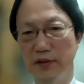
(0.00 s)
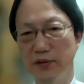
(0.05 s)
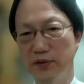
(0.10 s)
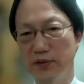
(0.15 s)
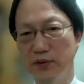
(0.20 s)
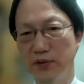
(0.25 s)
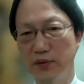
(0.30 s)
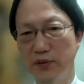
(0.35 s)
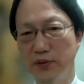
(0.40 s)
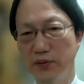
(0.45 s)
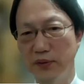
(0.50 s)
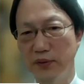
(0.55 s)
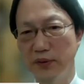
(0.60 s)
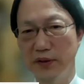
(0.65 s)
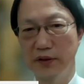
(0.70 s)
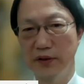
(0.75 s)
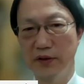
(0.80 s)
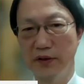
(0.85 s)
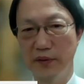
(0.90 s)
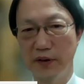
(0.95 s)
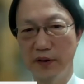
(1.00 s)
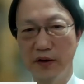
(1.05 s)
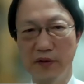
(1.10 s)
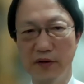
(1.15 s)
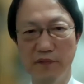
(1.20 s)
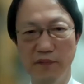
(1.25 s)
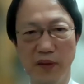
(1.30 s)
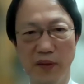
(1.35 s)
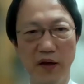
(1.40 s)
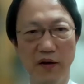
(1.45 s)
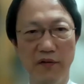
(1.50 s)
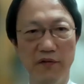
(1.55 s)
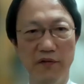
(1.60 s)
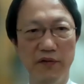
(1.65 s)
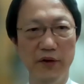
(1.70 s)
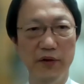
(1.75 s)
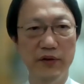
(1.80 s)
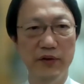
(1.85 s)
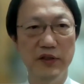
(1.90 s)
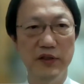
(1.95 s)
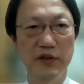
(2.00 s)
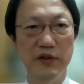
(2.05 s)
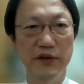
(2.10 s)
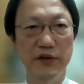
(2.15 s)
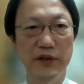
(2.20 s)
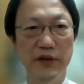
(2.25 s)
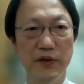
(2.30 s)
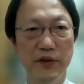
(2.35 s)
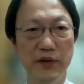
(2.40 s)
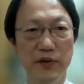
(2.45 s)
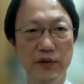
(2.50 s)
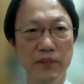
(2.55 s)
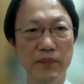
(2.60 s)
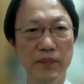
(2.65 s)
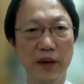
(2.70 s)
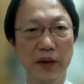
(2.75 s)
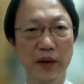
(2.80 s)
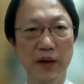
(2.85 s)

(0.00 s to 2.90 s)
also very difficult.